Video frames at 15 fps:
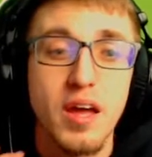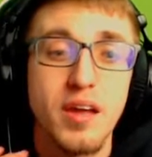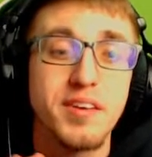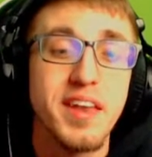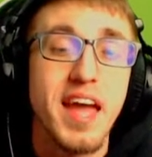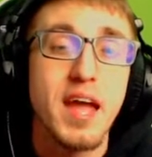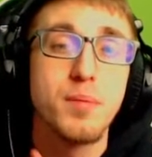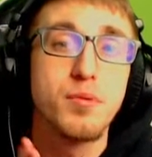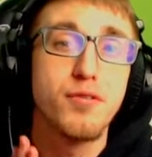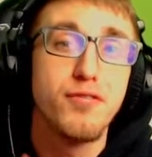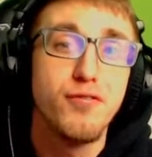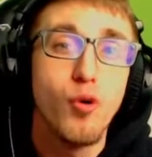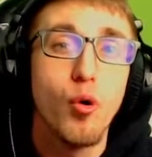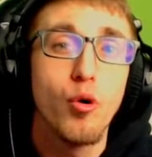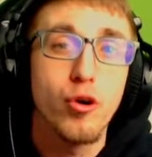named
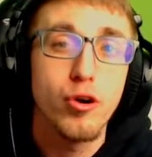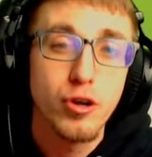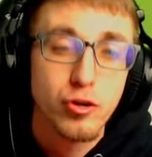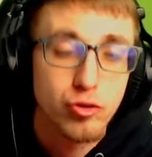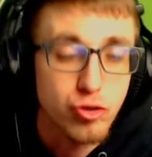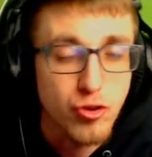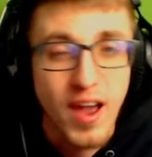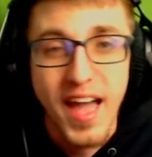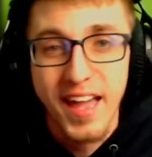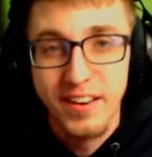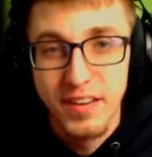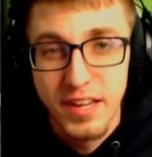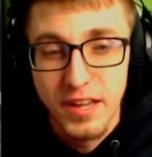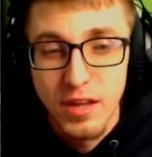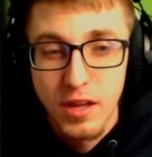for
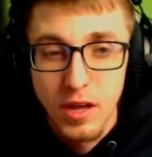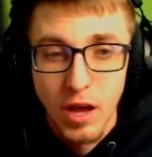Tragny.